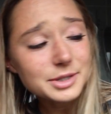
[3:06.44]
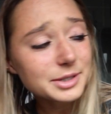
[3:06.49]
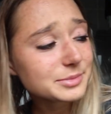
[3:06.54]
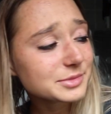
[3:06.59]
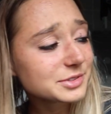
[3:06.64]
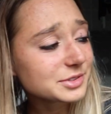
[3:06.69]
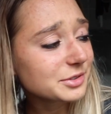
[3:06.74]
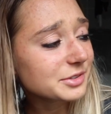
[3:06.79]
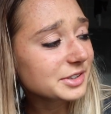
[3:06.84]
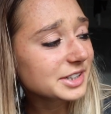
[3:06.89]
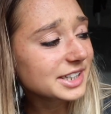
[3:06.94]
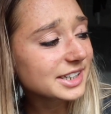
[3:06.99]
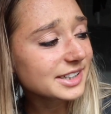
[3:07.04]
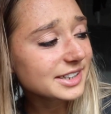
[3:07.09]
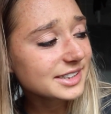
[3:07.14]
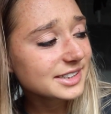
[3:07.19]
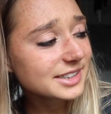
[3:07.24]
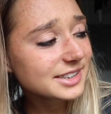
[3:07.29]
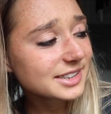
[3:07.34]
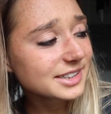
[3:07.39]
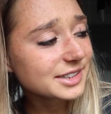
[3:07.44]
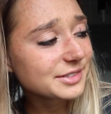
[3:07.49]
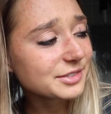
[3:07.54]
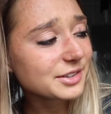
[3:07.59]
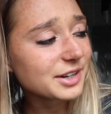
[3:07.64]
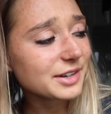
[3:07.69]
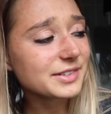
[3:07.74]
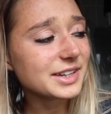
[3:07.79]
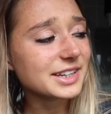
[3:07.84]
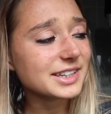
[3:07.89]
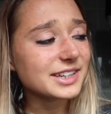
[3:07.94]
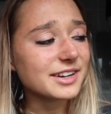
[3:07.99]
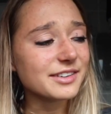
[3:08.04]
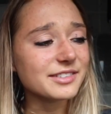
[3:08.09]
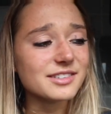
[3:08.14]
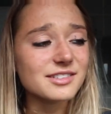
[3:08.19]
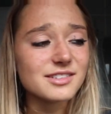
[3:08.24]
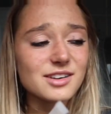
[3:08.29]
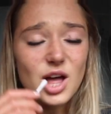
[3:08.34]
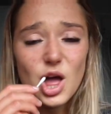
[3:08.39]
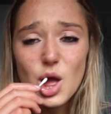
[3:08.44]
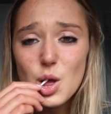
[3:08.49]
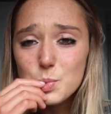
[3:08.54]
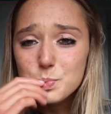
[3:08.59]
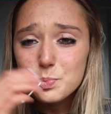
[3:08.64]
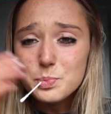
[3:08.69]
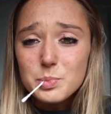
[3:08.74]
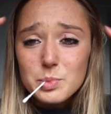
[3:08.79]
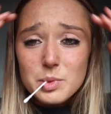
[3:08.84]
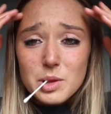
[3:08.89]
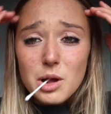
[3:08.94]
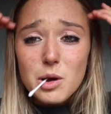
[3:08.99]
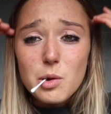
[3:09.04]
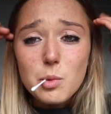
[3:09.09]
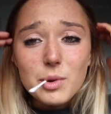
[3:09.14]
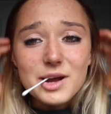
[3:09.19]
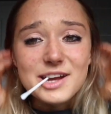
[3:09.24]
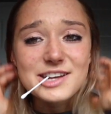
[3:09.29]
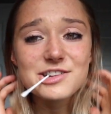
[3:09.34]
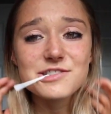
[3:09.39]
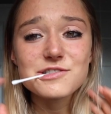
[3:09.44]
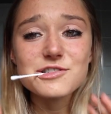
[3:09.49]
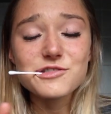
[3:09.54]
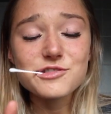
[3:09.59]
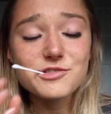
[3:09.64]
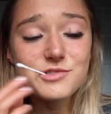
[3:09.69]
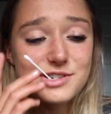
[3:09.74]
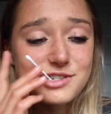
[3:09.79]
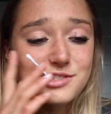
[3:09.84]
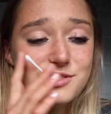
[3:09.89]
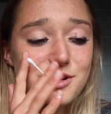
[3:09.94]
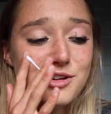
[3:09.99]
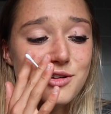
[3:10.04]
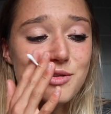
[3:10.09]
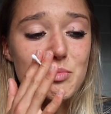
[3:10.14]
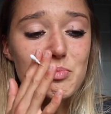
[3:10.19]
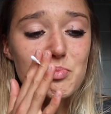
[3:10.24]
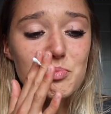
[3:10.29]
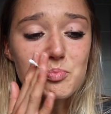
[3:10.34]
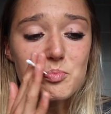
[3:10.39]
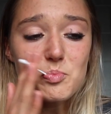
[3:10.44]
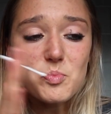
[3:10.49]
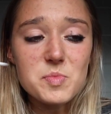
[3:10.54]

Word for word: I'm sorry. Like, if you have any other ways to do it, um,